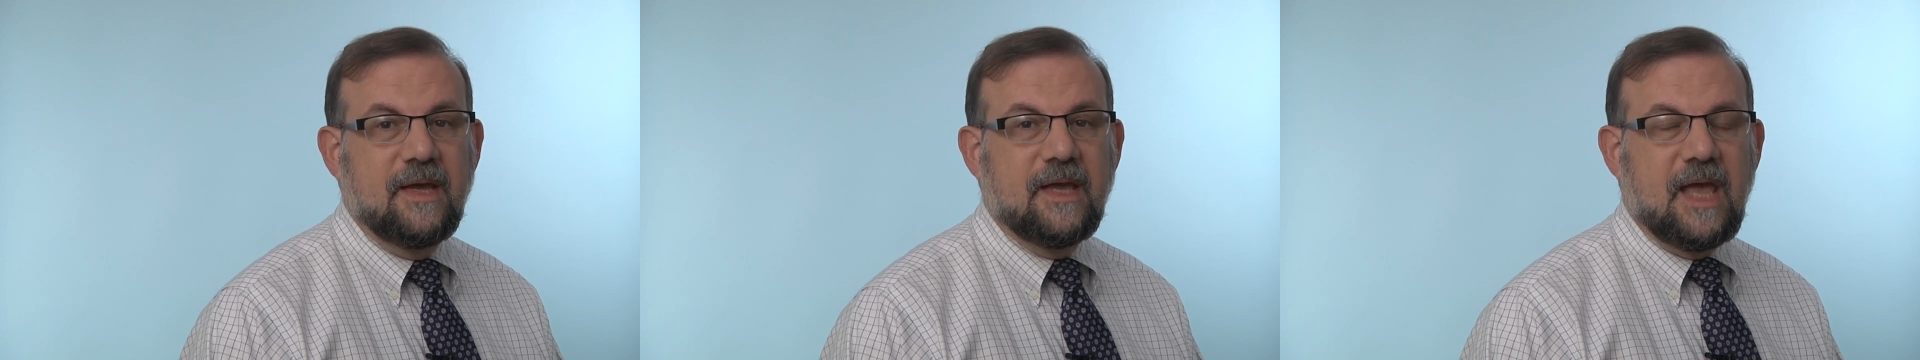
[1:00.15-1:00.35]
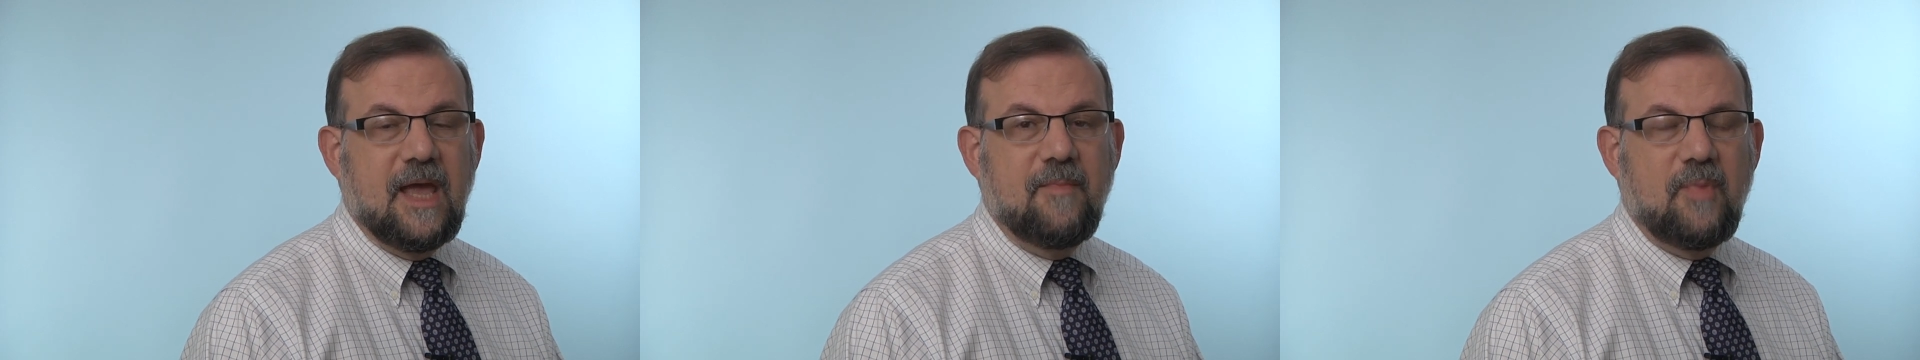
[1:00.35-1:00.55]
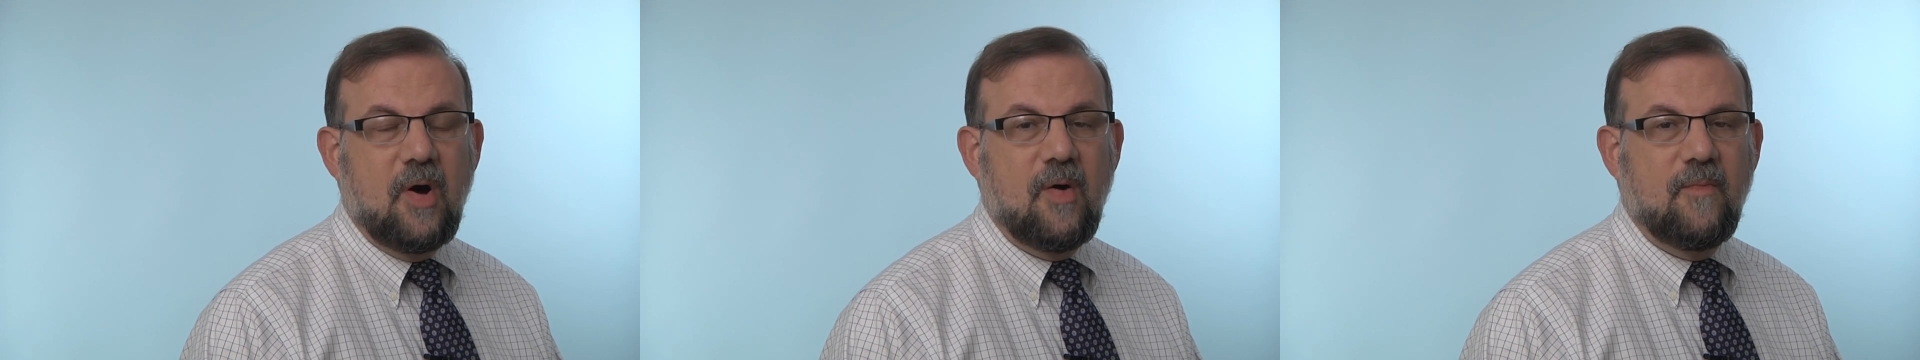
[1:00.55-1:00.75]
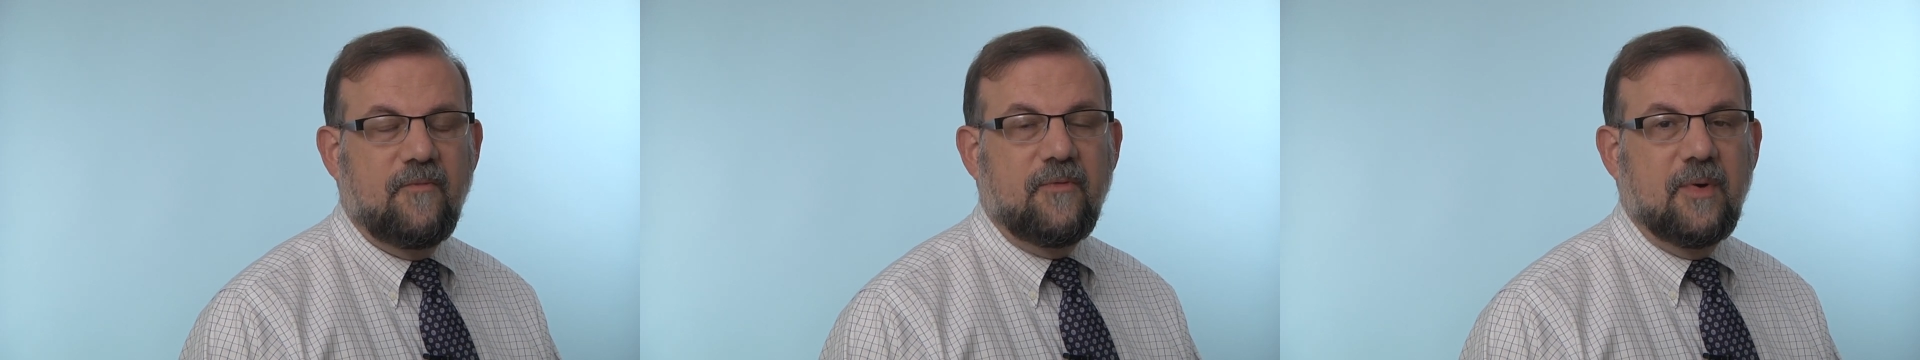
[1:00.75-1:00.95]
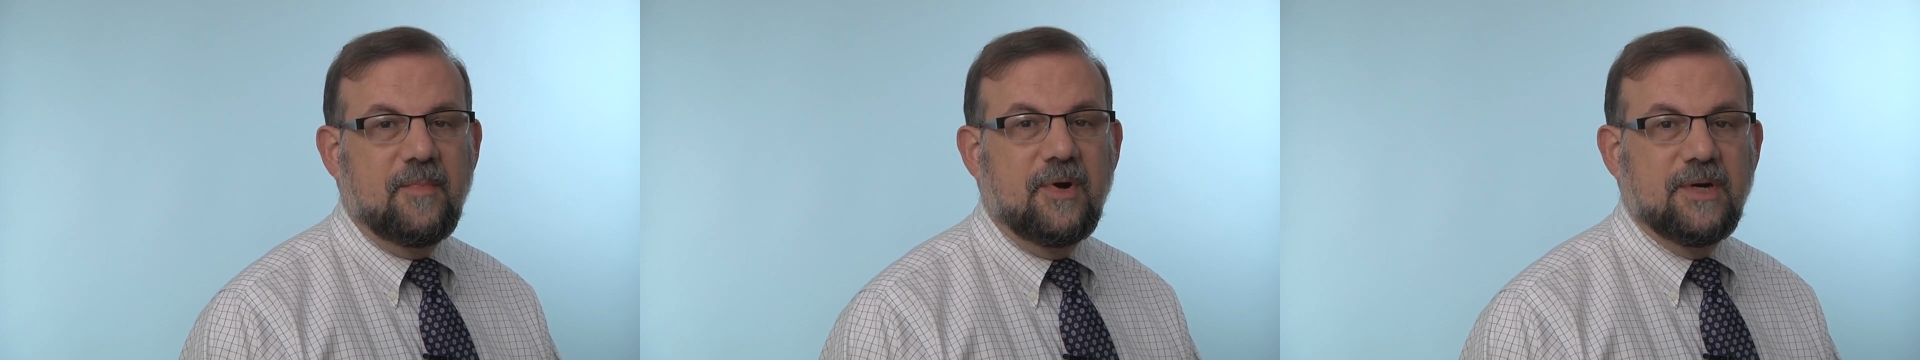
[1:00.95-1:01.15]
came home
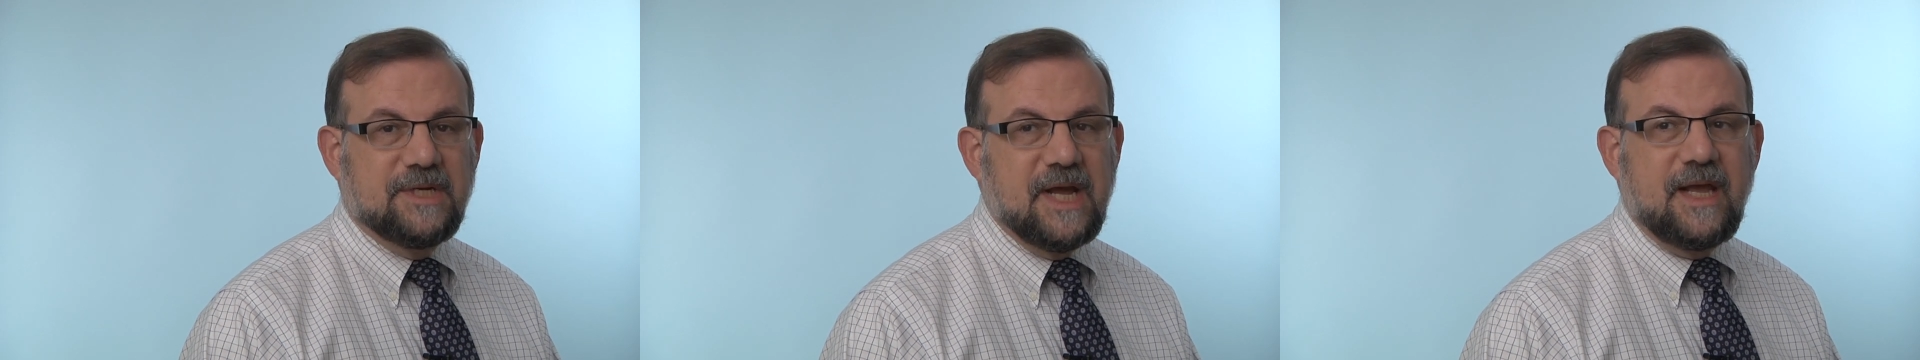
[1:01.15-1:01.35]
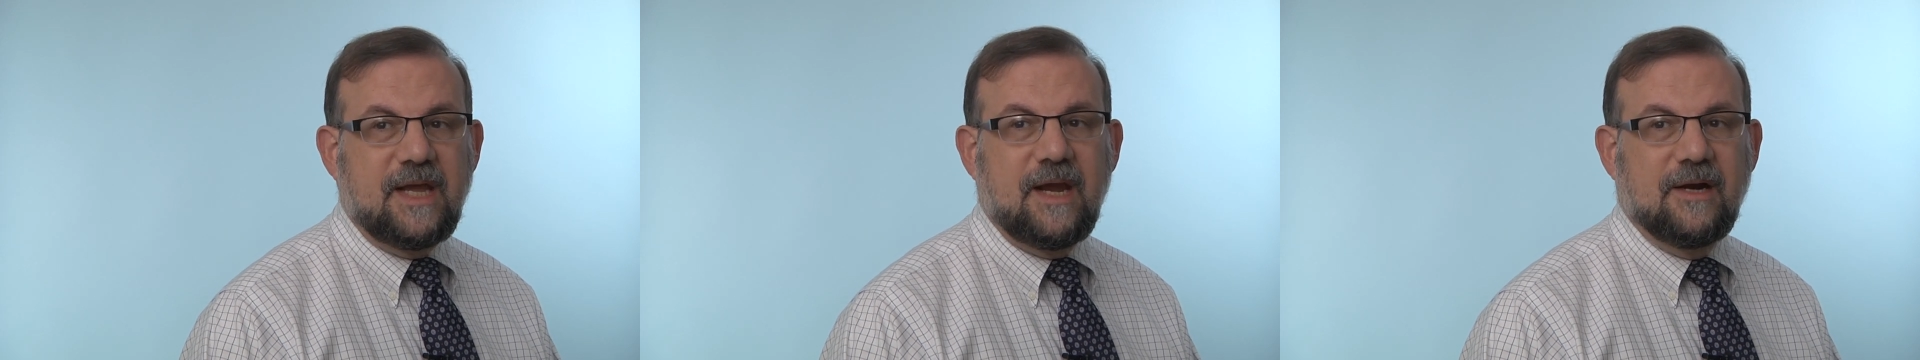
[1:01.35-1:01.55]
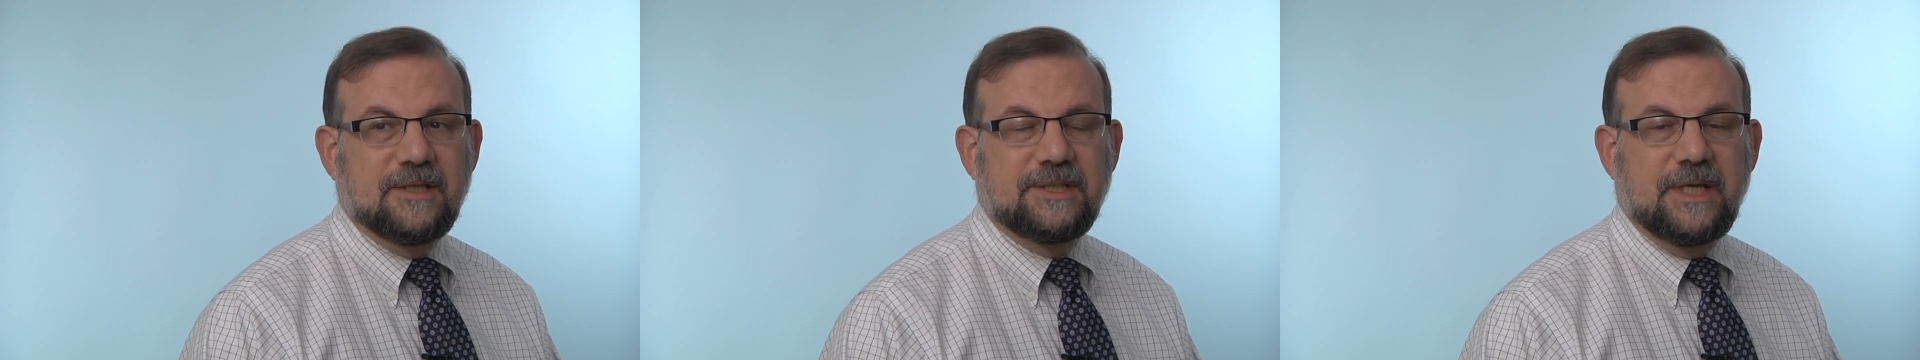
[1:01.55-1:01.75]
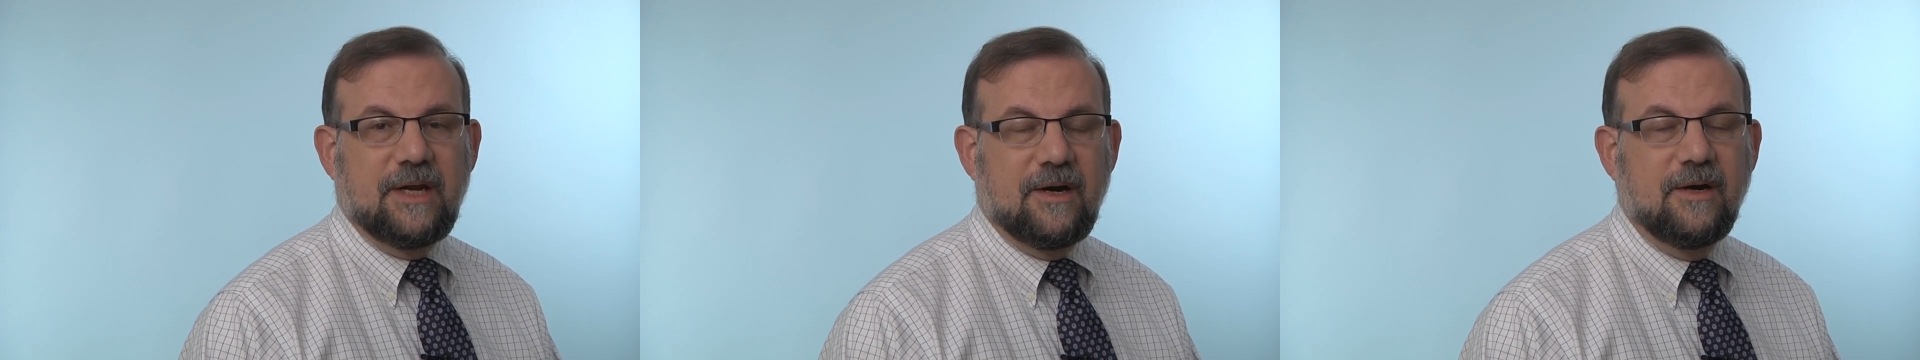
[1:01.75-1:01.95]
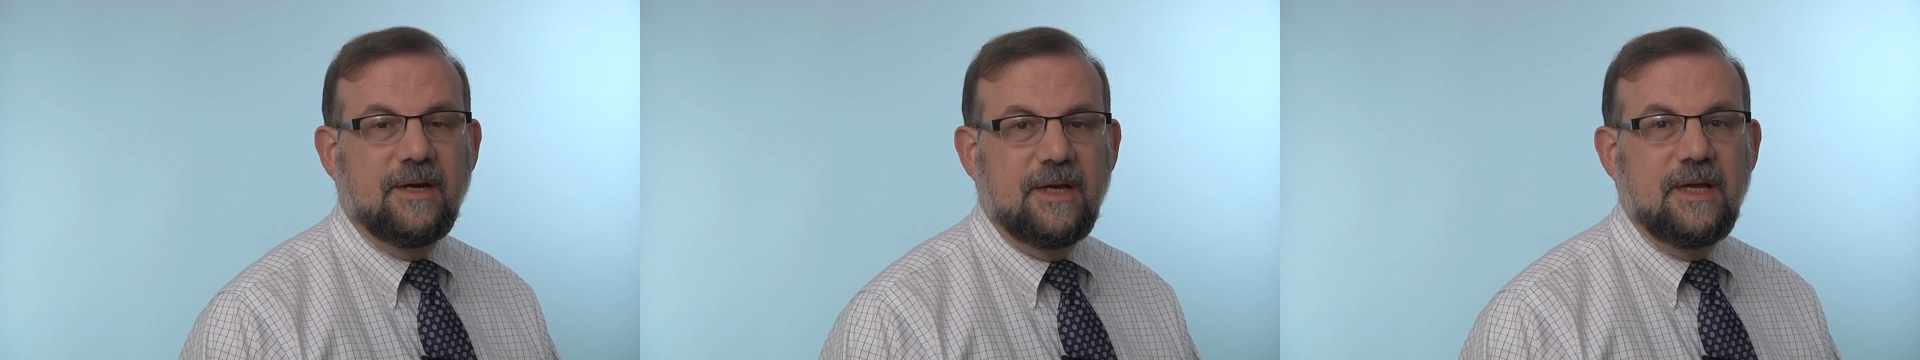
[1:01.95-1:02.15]
from her daycare
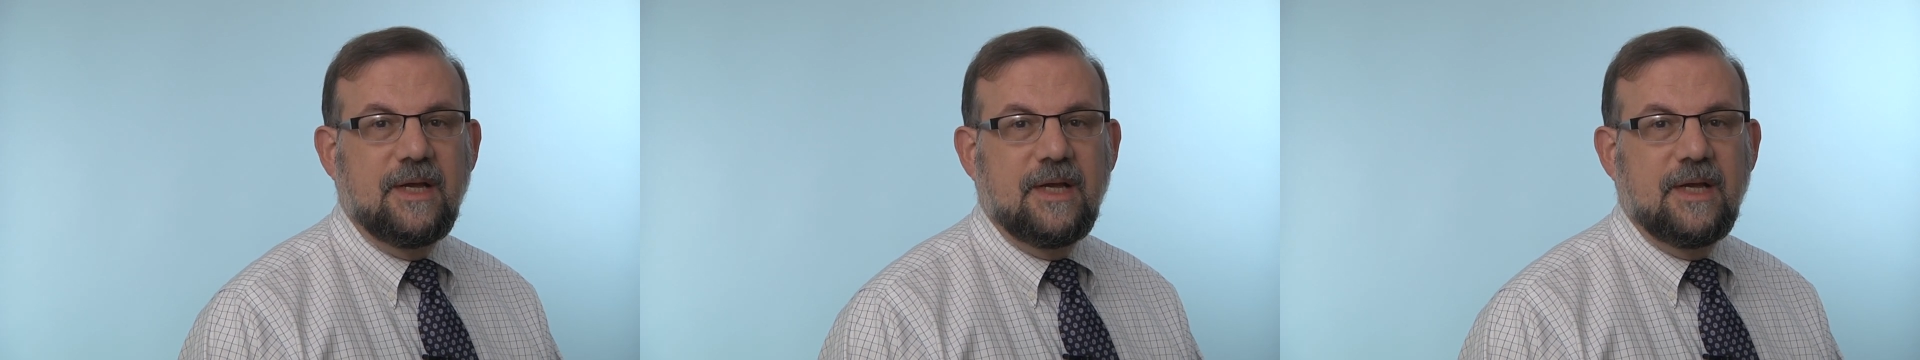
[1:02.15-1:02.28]
center